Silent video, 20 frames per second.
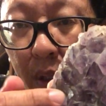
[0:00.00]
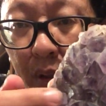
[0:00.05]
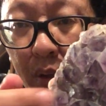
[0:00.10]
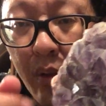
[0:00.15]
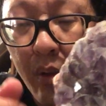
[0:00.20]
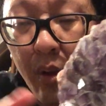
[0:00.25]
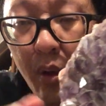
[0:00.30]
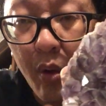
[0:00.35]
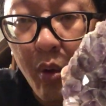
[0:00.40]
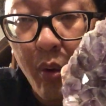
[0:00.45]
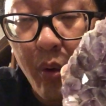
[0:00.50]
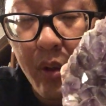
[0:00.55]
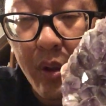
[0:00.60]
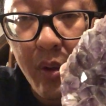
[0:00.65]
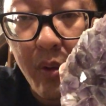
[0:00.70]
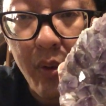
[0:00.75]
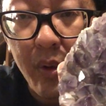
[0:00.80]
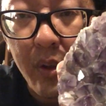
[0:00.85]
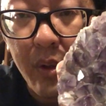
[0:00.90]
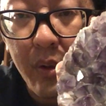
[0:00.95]
into the
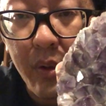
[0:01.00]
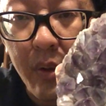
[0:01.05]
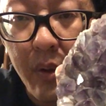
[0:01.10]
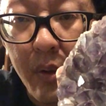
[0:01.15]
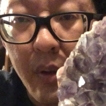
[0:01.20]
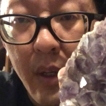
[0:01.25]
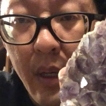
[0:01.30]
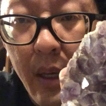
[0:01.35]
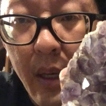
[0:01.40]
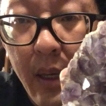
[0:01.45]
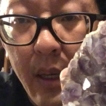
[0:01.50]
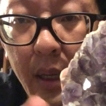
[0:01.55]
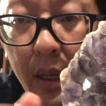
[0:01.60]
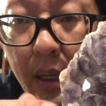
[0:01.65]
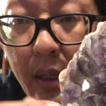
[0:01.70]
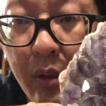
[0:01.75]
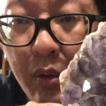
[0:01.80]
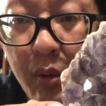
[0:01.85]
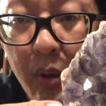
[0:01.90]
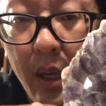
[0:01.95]
quartz crystal,
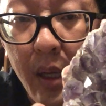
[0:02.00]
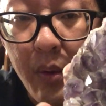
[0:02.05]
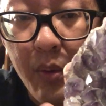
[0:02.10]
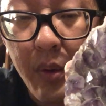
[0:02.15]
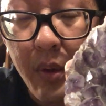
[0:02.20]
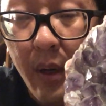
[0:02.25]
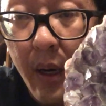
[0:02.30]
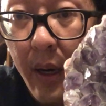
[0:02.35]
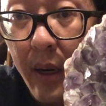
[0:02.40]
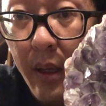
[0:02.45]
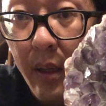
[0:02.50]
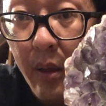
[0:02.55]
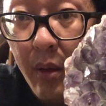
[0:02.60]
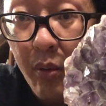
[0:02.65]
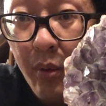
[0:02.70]
interact with the iron